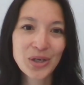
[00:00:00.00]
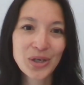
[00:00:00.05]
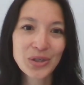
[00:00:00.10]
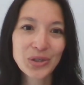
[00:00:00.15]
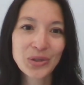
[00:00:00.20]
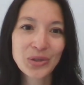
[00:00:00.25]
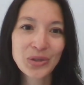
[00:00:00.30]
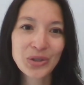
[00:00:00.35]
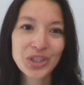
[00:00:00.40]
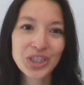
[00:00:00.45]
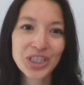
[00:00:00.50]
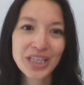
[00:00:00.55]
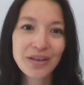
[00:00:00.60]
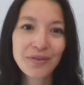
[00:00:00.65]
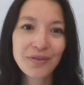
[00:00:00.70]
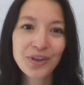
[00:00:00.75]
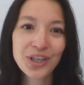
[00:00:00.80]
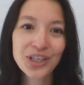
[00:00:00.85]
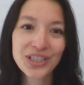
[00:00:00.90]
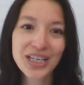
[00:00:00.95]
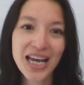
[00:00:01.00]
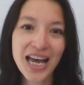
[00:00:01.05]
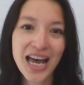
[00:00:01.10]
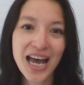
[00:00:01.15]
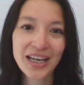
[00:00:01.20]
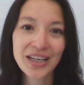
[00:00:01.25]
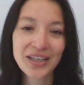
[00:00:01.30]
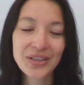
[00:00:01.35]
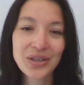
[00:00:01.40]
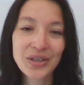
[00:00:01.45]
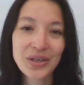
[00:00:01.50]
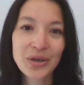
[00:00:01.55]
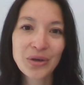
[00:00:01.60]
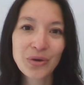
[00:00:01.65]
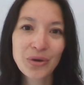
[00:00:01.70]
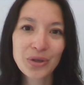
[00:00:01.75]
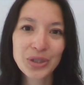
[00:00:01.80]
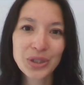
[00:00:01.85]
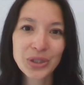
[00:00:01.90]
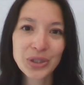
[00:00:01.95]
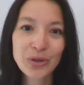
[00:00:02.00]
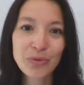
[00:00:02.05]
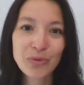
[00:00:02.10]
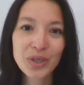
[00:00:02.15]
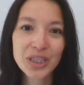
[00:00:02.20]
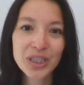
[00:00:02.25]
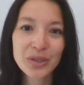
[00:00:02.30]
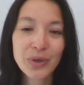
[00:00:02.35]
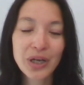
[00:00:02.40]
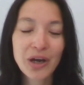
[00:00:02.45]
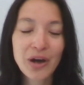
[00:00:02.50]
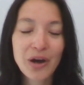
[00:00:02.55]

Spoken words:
To achieve the target, consumers will